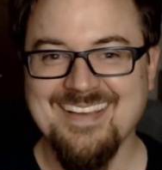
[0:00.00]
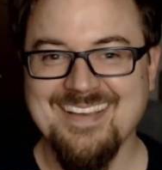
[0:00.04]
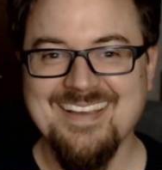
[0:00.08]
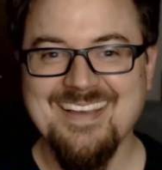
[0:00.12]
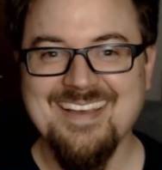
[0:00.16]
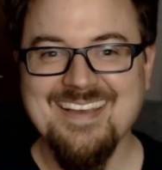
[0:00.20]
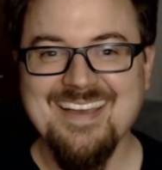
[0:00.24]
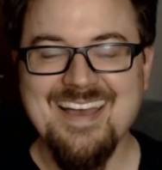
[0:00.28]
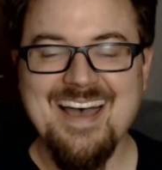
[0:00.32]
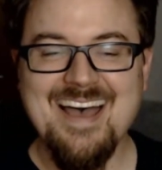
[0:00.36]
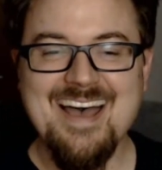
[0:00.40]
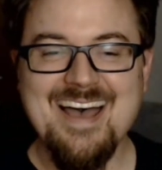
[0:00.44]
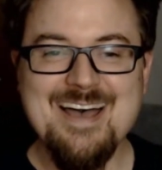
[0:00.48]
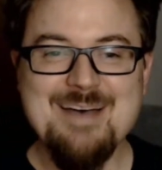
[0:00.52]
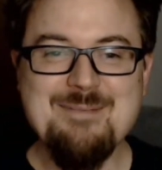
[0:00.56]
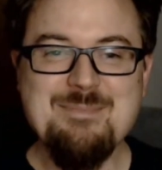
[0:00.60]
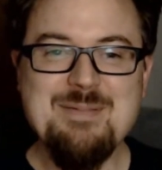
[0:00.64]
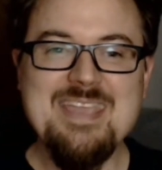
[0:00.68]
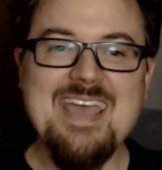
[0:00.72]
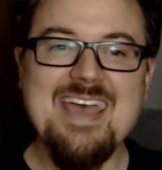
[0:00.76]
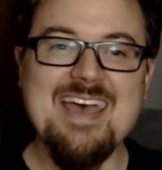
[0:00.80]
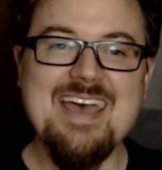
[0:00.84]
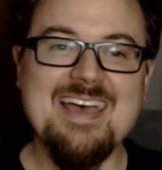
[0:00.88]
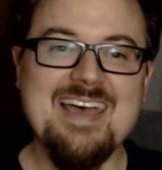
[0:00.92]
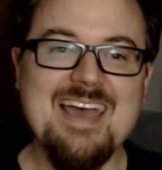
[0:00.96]
But
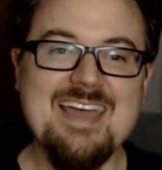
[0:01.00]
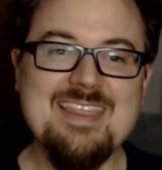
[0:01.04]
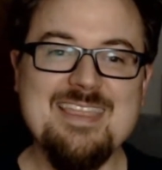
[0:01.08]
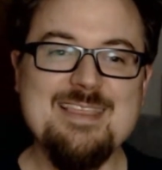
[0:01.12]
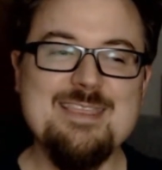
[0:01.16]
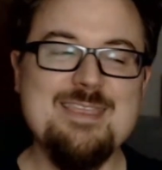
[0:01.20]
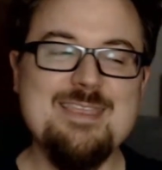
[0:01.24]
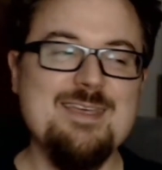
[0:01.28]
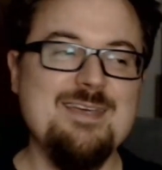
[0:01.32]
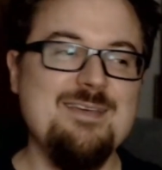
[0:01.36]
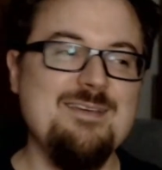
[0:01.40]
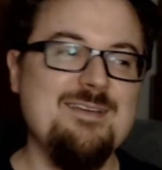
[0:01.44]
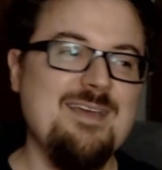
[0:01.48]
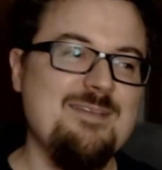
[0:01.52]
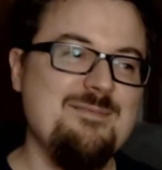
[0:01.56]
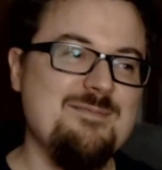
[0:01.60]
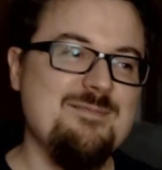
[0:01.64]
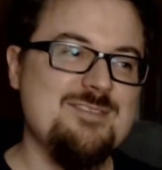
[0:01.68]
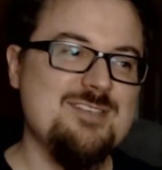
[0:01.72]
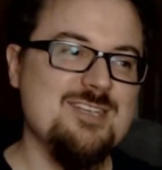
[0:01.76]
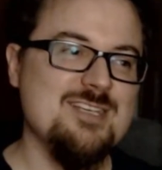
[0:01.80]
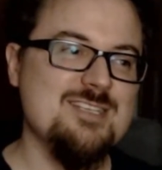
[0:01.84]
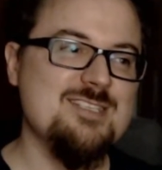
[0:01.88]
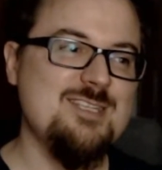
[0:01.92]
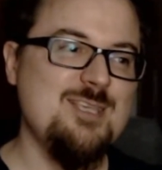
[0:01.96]
yeah, I think that
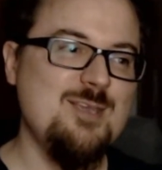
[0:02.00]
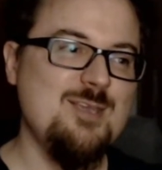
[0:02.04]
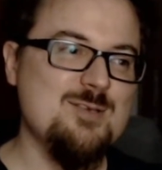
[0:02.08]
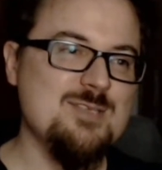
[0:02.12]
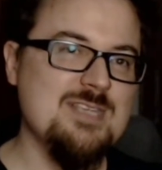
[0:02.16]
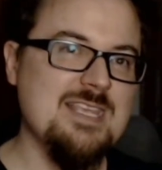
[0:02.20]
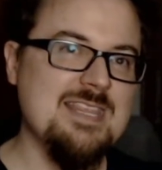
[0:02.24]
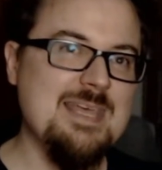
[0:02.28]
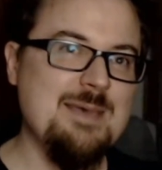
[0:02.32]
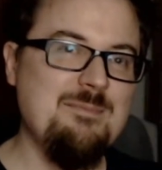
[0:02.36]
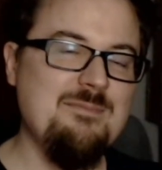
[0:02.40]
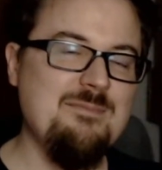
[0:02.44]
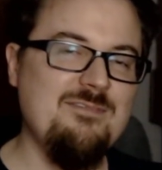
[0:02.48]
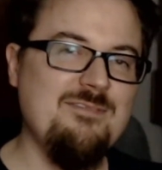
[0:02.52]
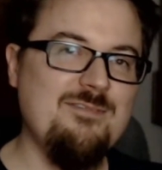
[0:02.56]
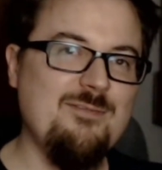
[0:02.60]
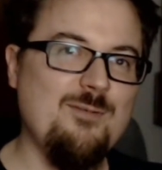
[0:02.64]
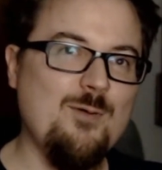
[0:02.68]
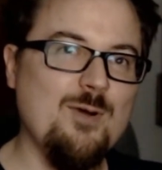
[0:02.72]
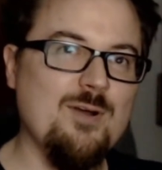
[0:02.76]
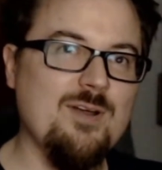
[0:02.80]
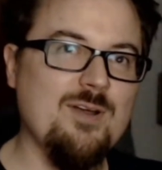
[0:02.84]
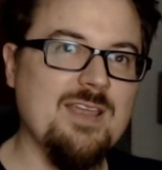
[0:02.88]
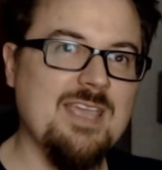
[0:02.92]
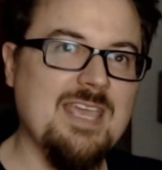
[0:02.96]
just using them
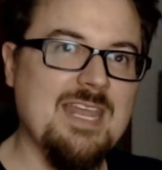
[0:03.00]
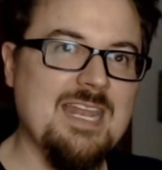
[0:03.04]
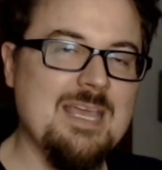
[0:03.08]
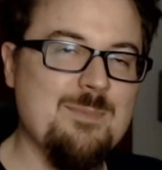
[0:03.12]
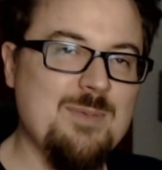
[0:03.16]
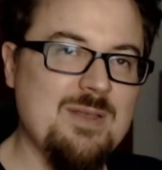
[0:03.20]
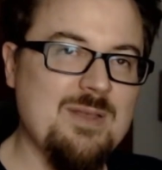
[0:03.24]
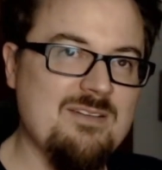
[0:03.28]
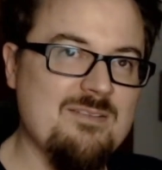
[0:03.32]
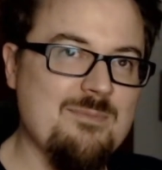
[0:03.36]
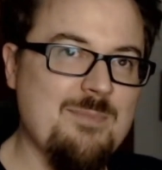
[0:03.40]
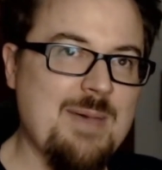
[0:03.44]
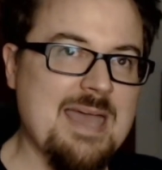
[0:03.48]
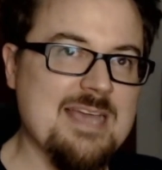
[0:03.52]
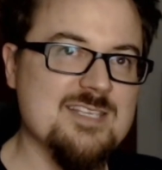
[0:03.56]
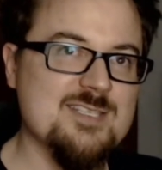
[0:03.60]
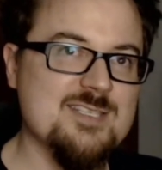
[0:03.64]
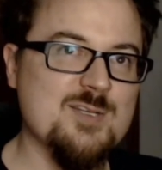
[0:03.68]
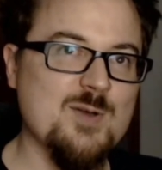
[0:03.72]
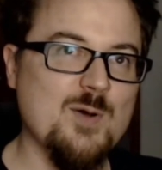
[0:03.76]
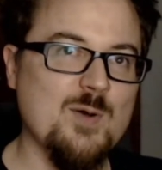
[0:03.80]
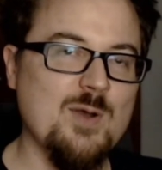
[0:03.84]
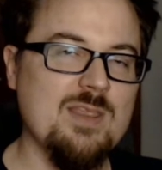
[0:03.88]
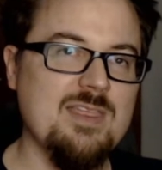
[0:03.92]
for getting a bit of a backstory,